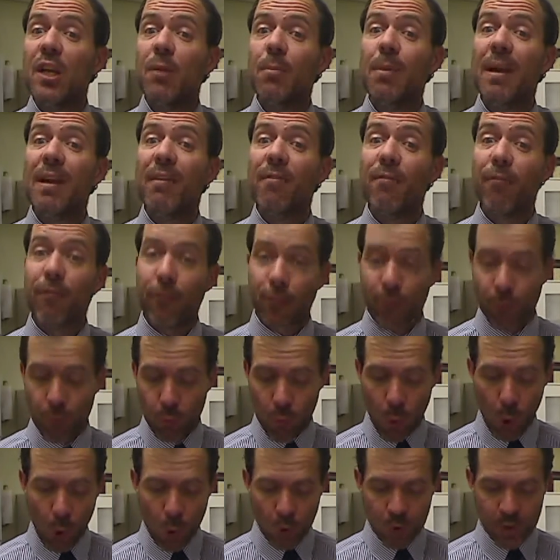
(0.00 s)
to be
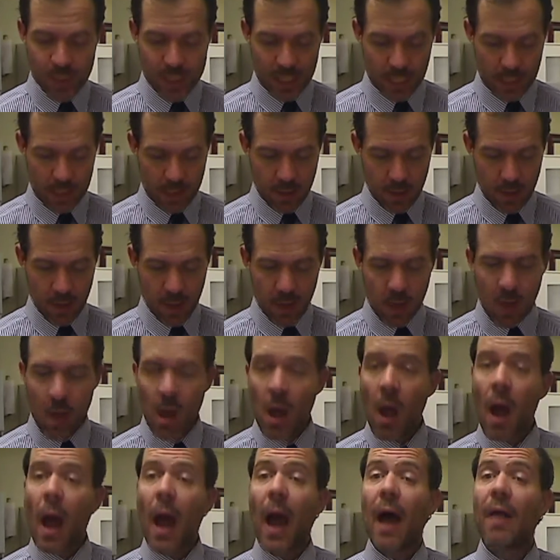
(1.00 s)
frozen.
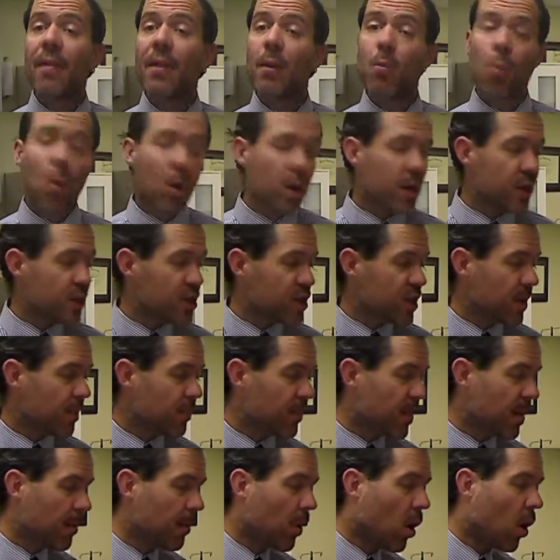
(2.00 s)
And then we're going to ship
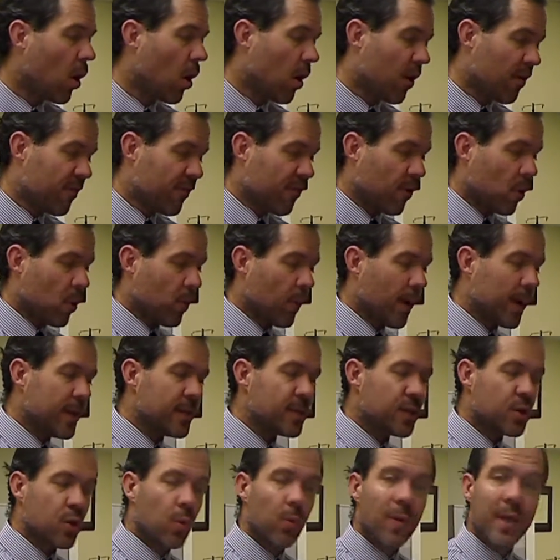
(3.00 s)
them off, all right?
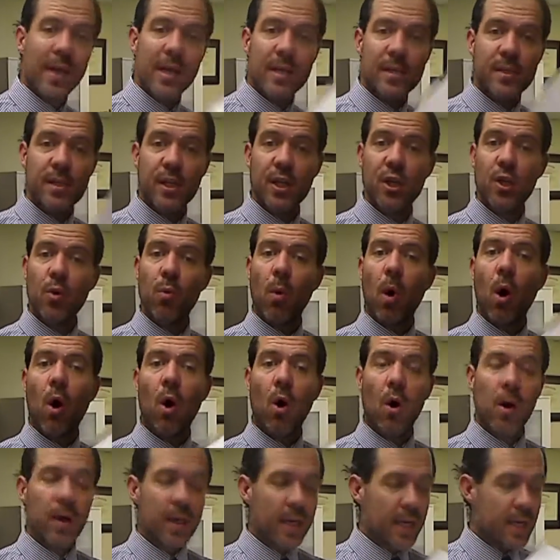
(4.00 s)
So we continue
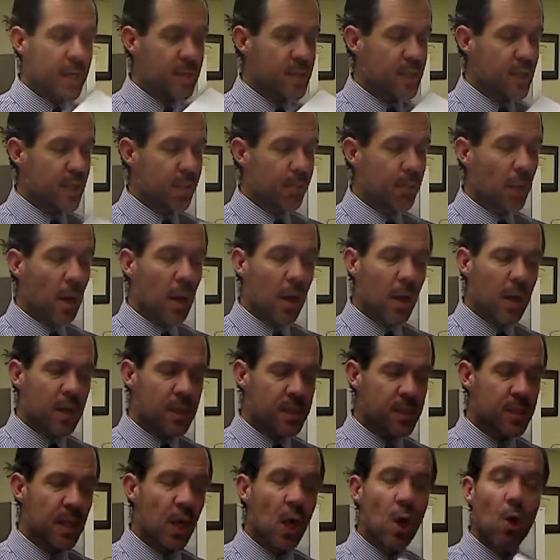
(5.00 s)
on into the box.
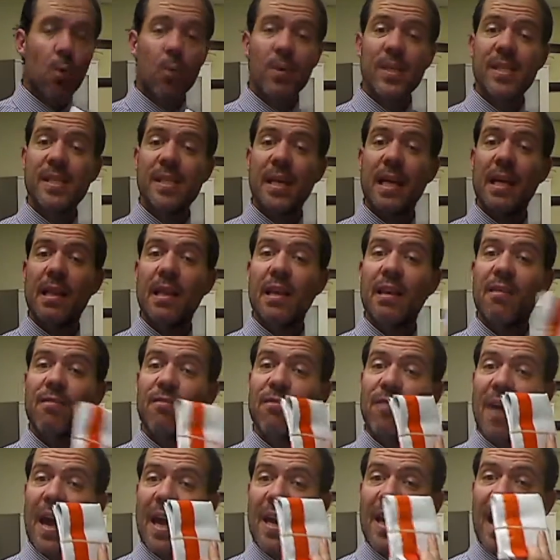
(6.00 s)
We see the
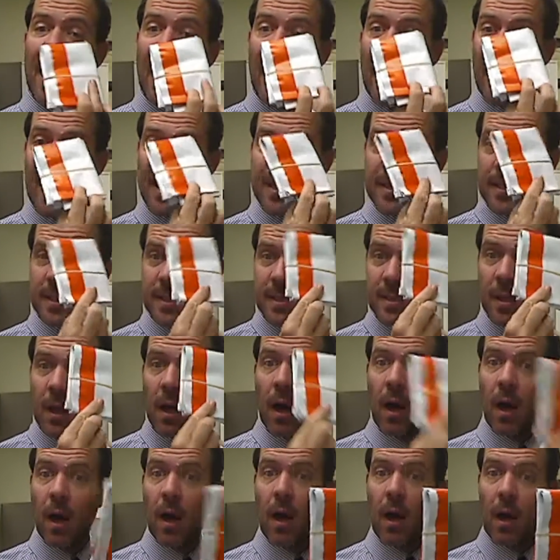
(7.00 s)
FedEx
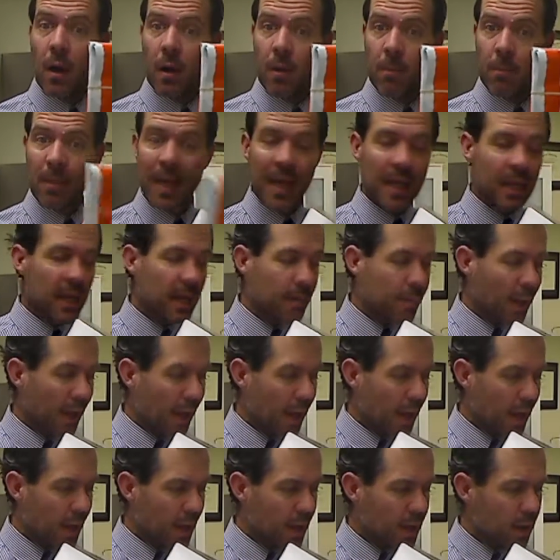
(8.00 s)
uh, mailing
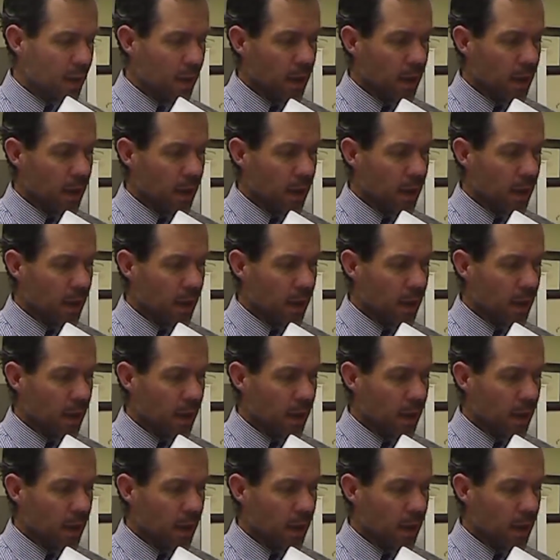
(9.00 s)
bag